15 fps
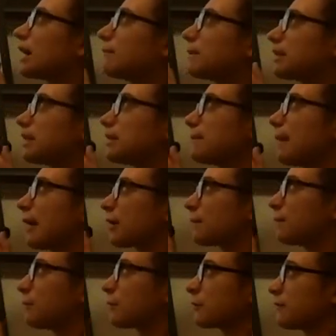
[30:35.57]
by the hepatic
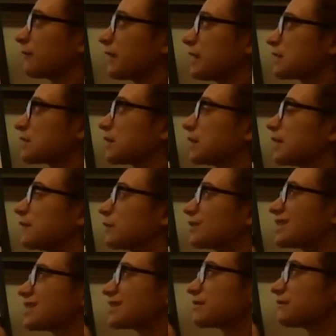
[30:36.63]
portal vein to the liver.
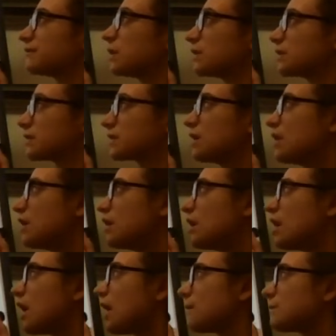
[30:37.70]
This is false.
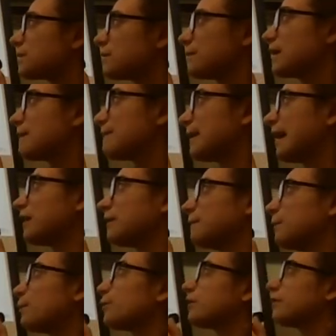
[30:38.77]
The hepatic portal